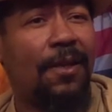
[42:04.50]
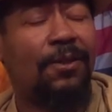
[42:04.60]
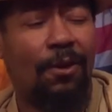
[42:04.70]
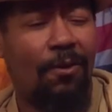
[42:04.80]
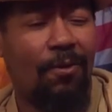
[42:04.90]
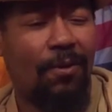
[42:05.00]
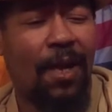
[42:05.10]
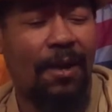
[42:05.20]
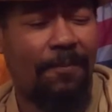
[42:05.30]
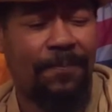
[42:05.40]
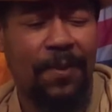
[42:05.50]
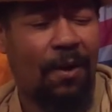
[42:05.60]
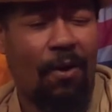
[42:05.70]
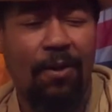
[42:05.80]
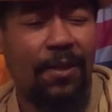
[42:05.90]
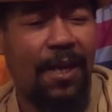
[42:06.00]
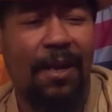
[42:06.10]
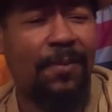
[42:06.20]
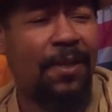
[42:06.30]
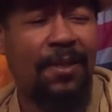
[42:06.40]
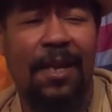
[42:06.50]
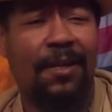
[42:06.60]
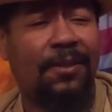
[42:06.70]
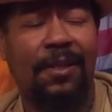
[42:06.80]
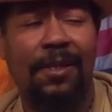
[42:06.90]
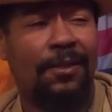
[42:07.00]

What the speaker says: And so, like, all of that, man, like, it's,